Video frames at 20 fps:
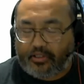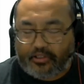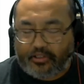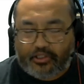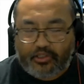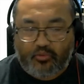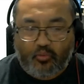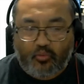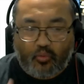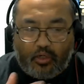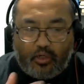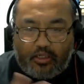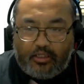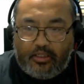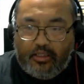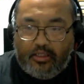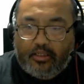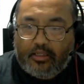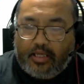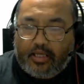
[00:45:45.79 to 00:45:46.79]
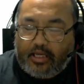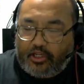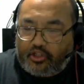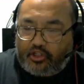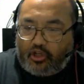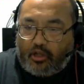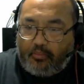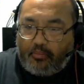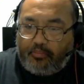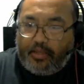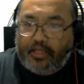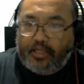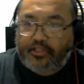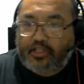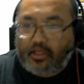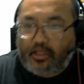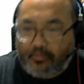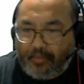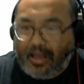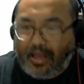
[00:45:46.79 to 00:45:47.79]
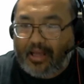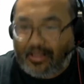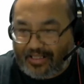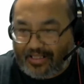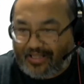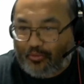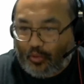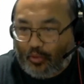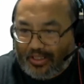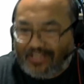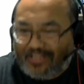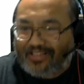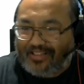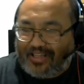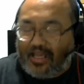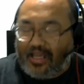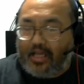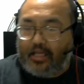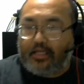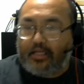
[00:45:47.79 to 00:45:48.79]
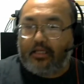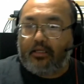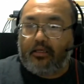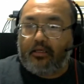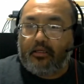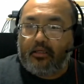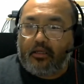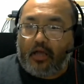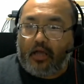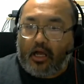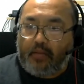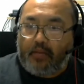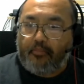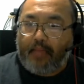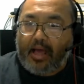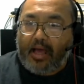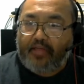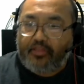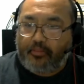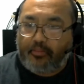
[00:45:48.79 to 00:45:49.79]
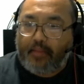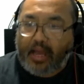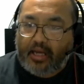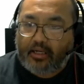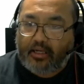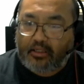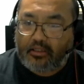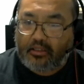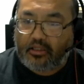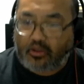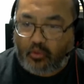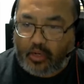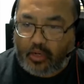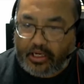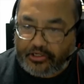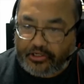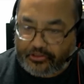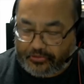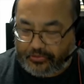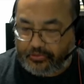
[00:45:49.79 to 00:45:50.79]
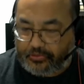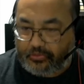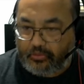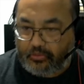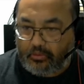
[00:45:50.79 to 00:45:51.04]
It just one, and it's all based on once again on mathematical equations,